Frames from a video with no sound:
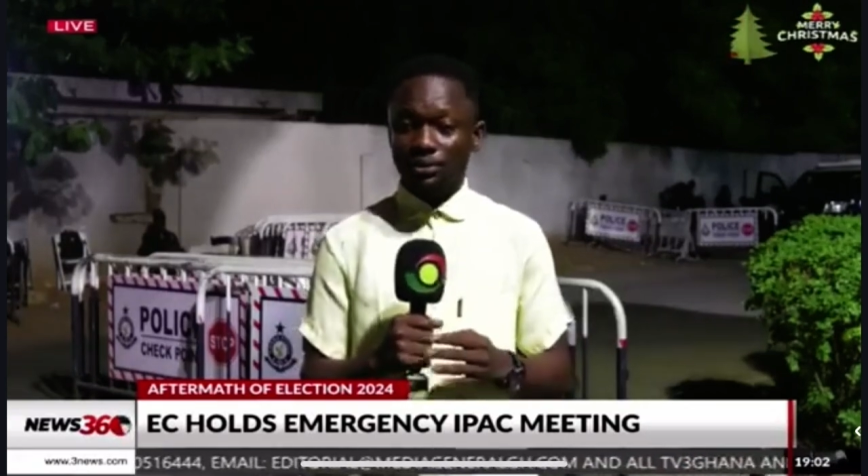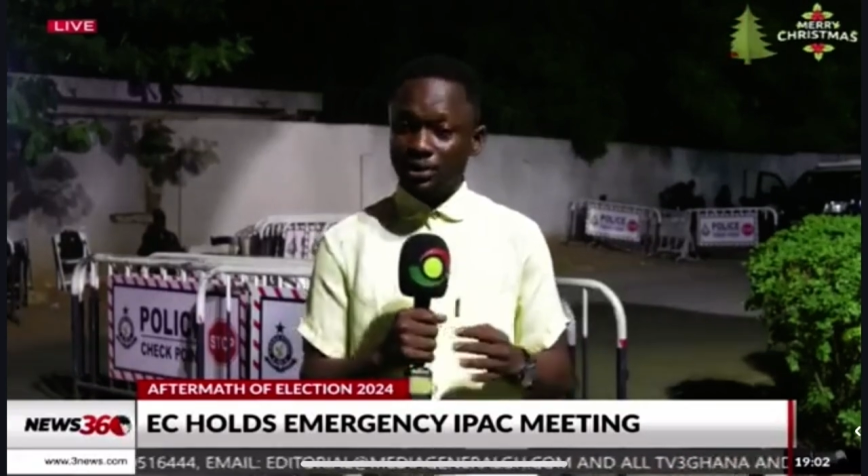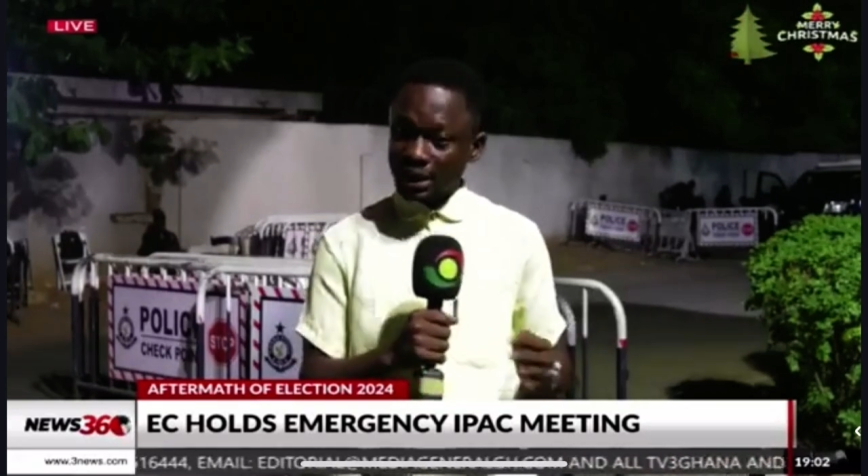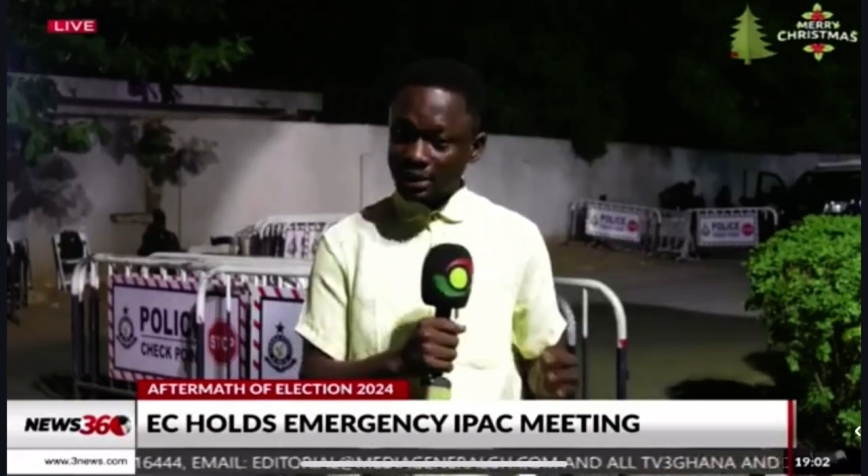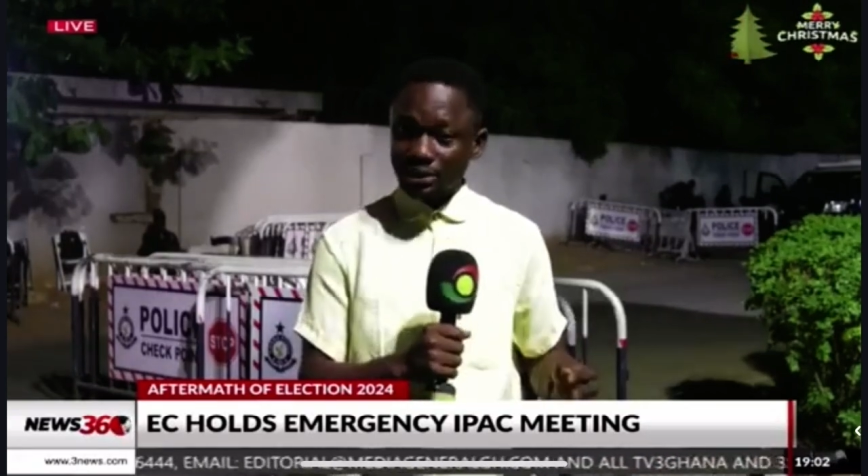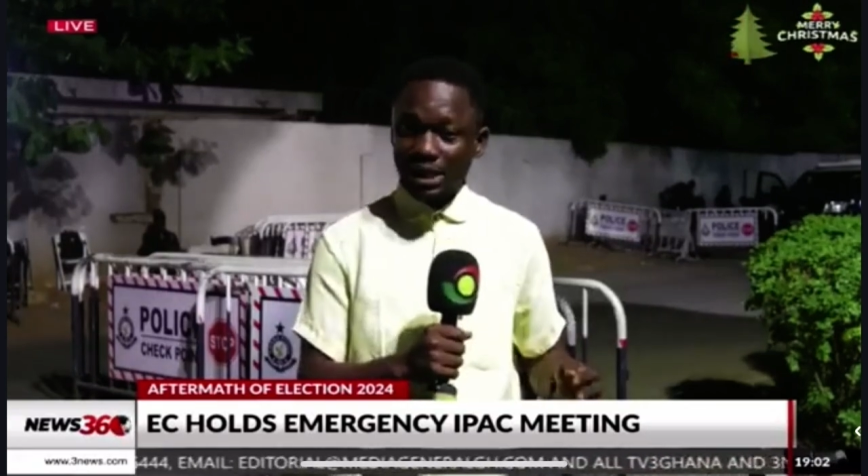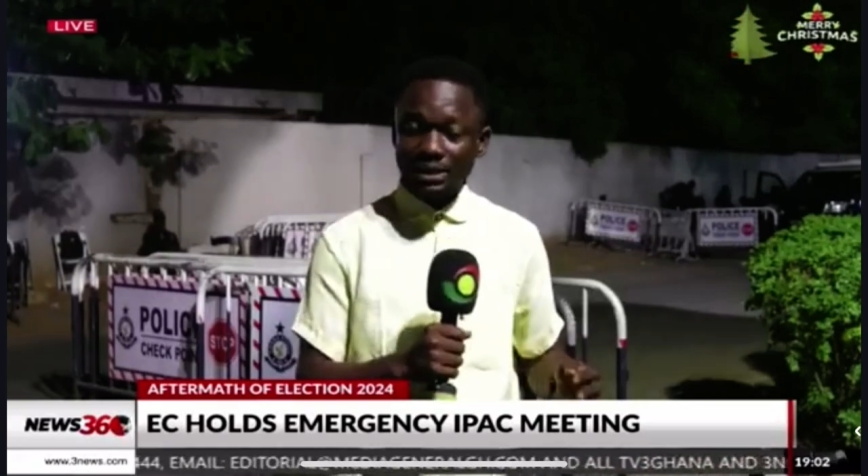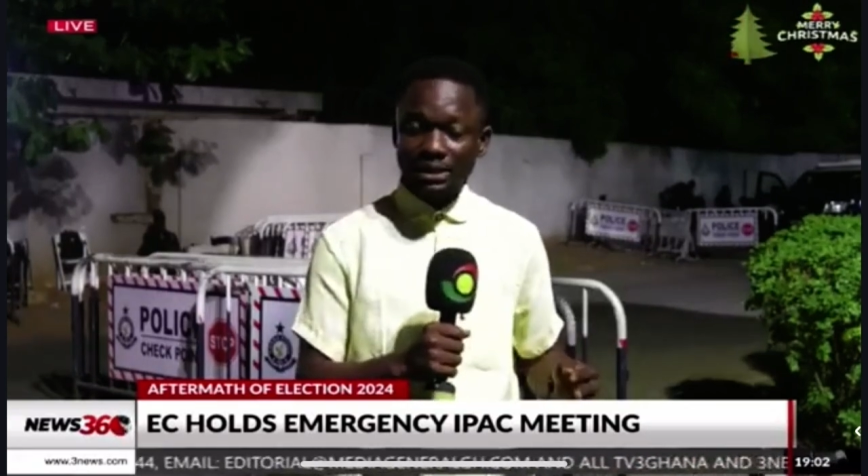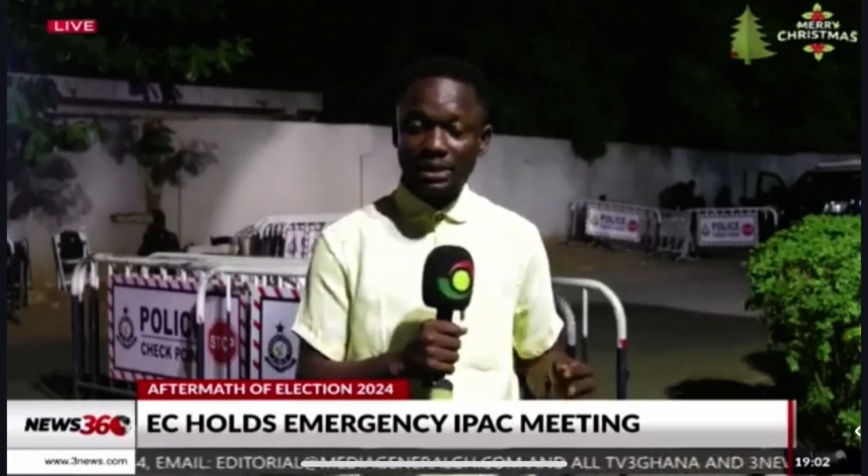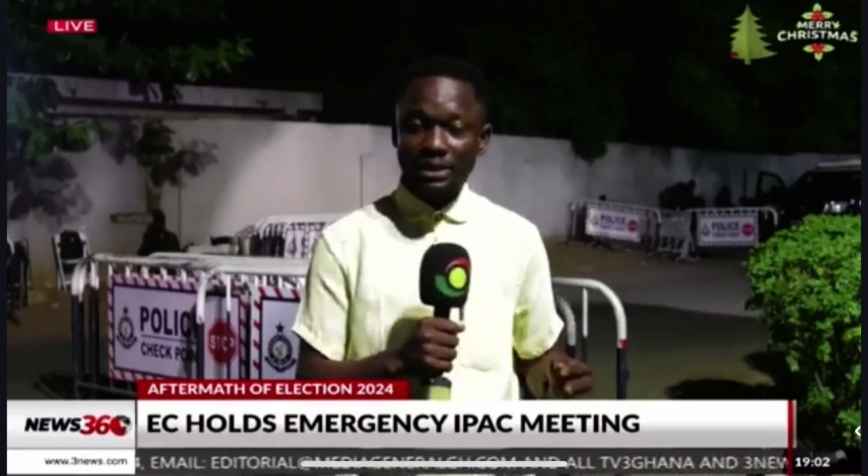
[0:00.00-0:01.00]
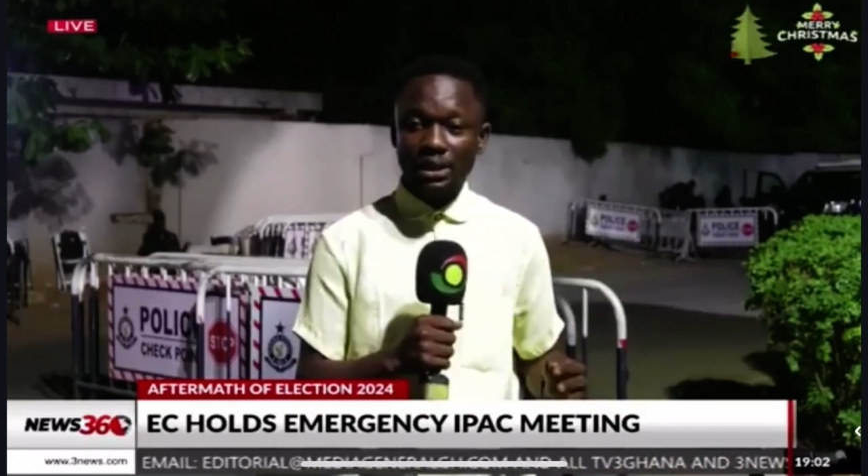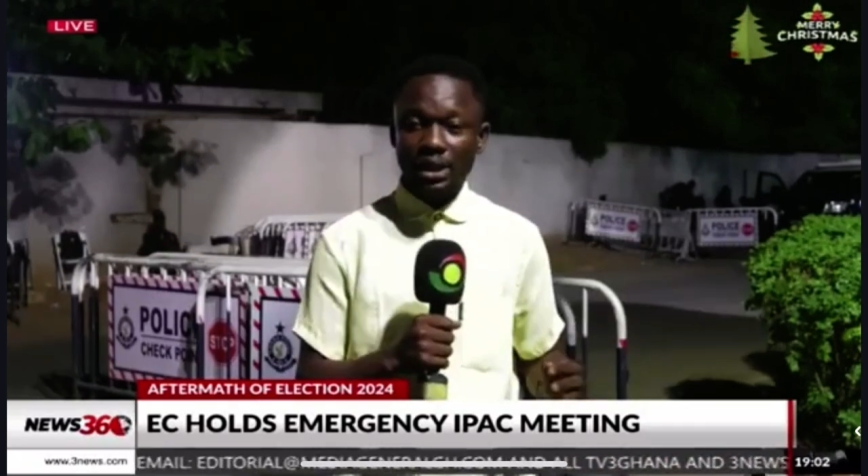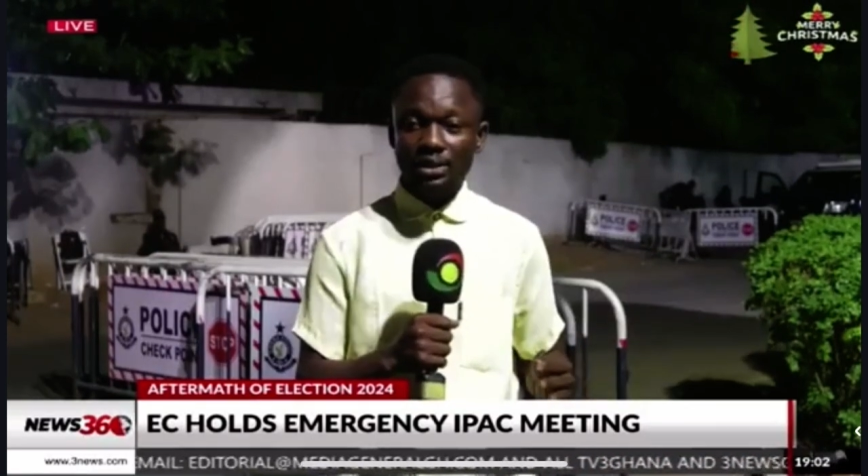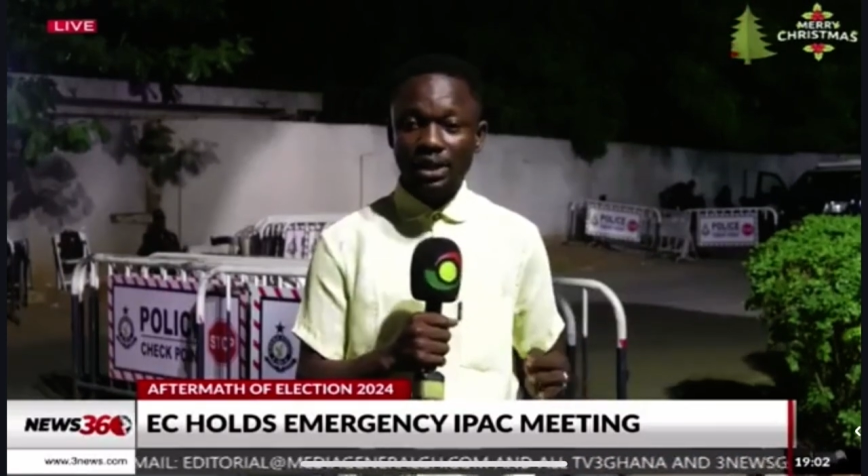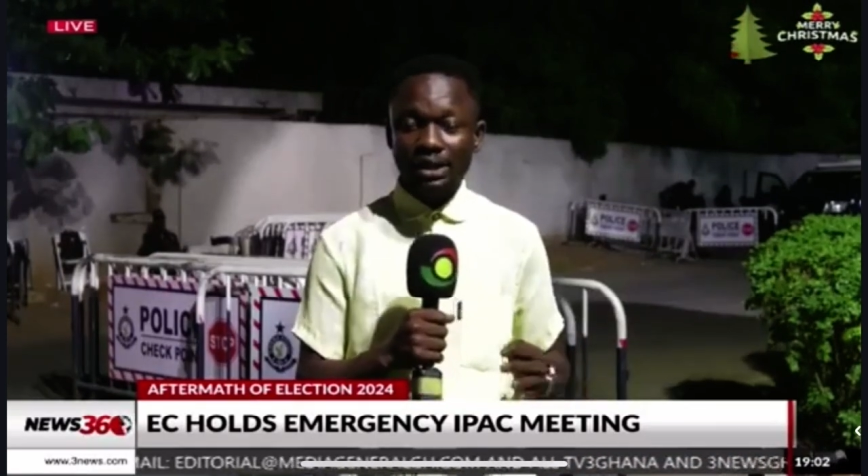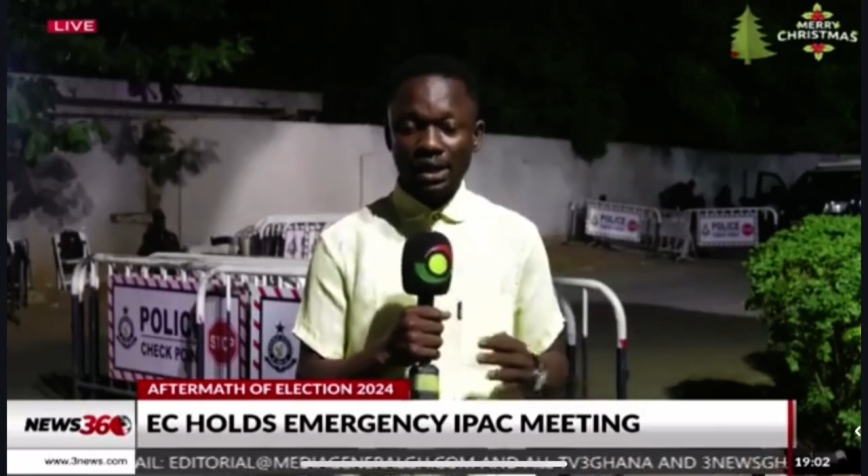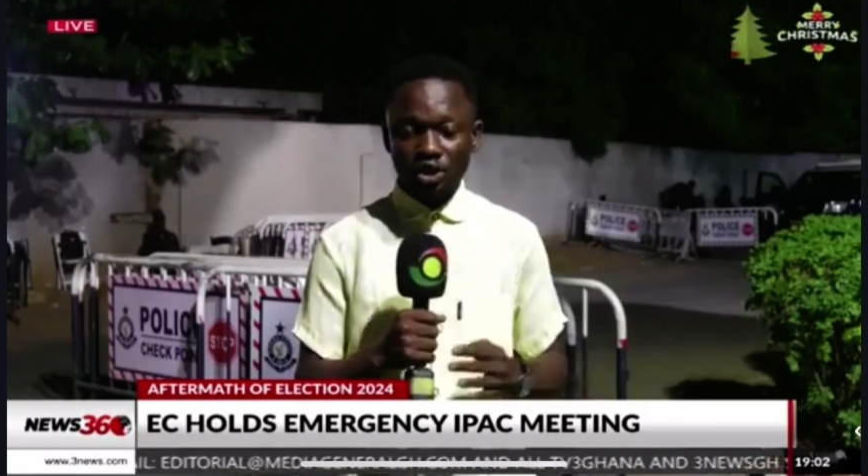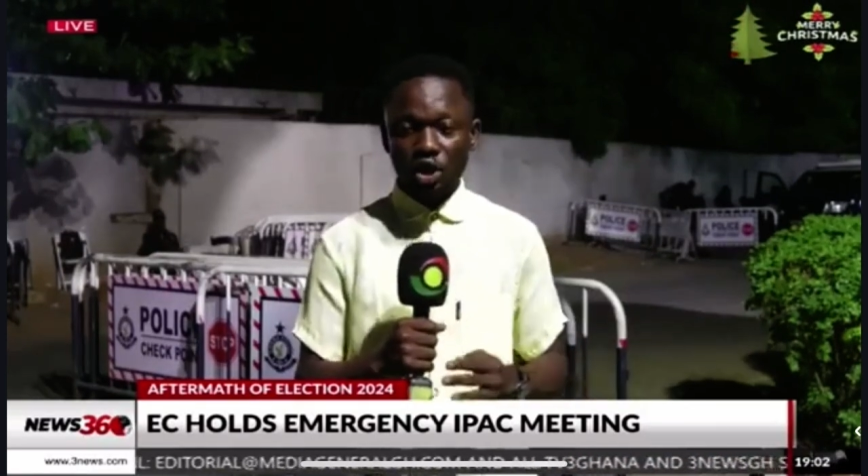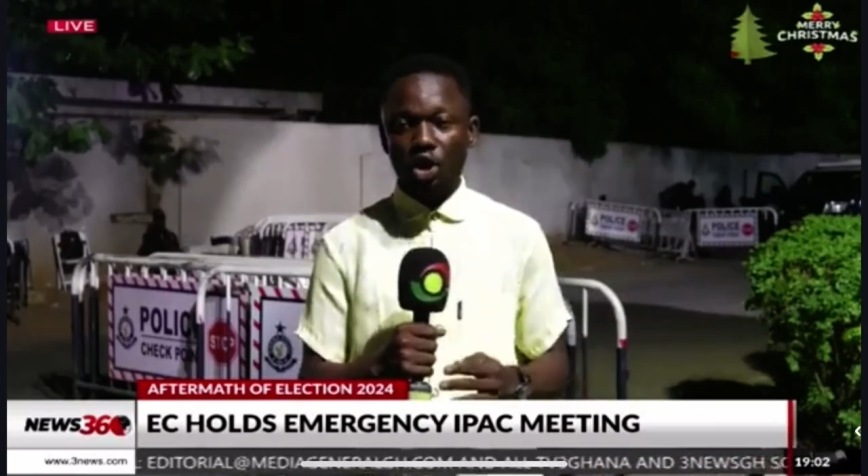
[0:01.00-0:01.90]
Just last Saturday, the Electoral